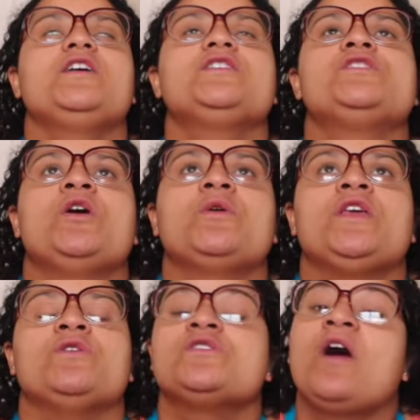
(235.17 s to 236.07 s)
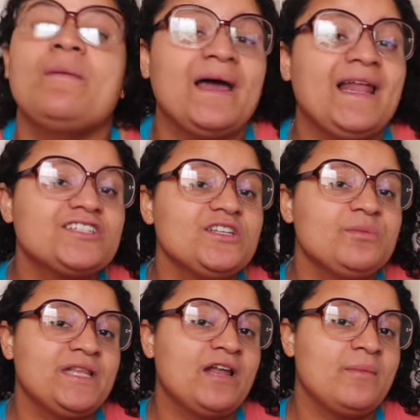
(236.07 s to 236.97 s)
they're so cute. So I might actually
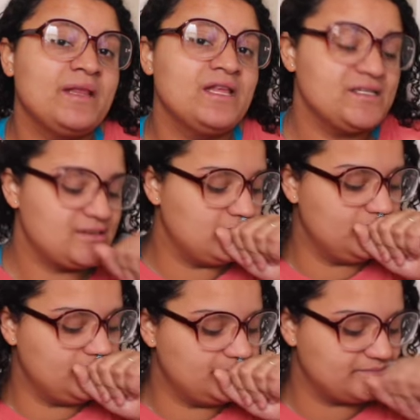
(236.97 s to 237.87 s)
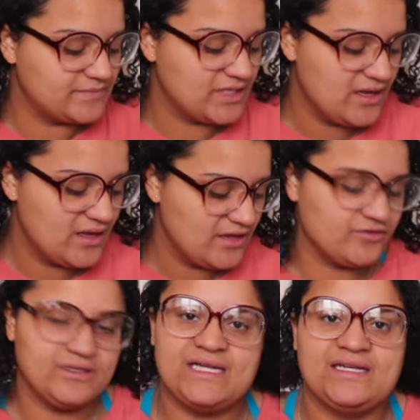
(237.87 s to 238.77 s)
put that on my list. the
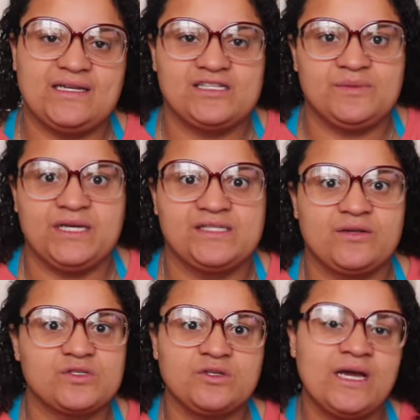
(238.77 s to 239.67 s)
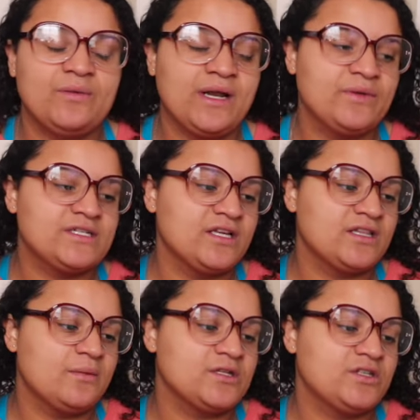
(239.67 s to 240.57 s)
reason I didn't is because they were sold out when I went to look
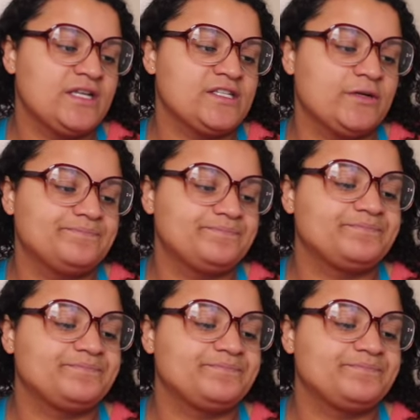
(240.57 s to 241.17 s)
at them yesterday, so